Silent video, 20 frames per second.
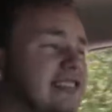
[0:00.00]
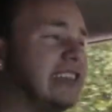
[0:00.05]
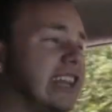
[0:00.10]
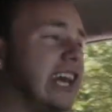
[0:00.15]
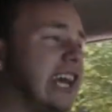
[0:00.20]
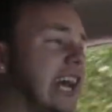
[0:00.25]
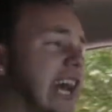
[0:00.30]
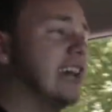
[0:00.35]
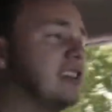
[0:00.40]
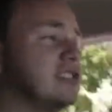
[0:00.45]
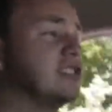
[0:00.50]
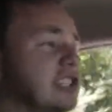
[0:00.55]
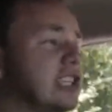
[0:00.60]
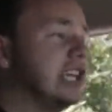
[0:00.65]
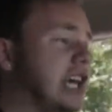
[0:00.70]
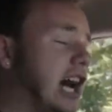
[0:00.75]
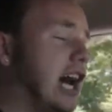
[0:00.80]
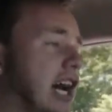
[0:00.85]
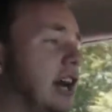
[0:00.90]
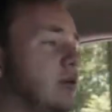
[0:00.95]
Today
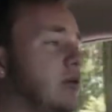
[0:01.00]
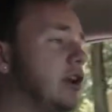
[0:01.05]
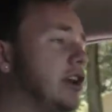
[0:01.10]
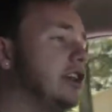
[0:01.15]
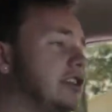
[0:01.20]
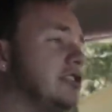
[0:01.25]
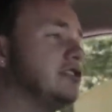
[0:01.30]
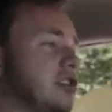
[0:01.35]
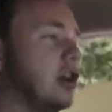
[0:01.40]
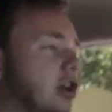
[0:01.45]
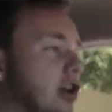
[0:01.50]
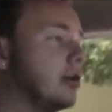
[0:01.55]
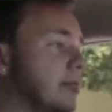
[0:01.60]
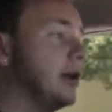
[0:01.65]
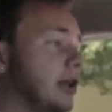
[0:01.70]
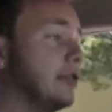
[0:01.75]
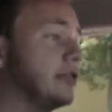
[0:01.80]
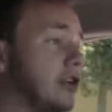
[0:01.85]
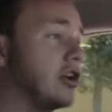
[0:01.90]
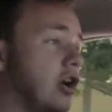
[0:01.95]
actually I wanted to talk
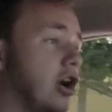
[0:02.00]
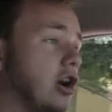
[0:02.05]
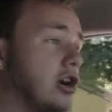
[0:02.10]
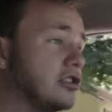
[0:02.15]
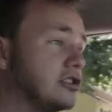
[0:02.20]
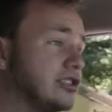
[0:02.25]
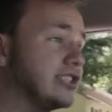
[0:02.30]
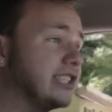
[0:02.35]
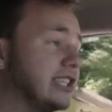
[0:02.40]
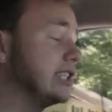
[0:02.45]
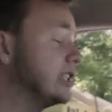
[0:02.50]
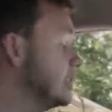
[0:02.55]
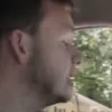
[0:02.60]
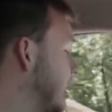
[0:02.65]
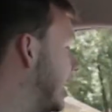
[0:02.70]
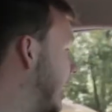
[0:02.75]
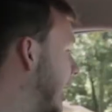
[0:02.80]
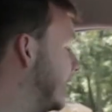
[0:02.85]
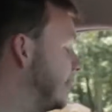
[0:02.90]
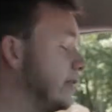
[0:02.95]
about the car scene
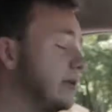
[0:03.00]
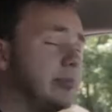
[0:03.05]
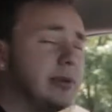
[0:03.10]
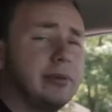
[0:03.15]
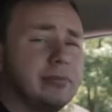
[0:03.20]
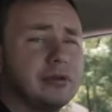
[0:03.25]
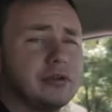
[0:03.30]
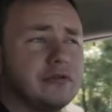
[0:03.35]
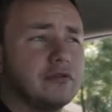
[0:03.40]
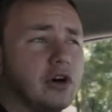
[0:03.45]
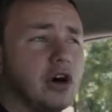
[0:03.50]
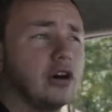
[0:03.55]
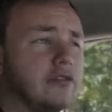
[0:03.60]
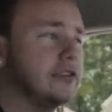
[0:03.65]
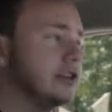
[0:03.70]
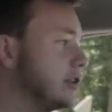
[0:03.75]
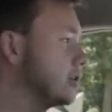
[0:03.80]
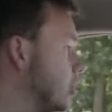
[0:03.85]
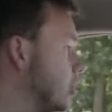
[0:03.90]
and the people involved in the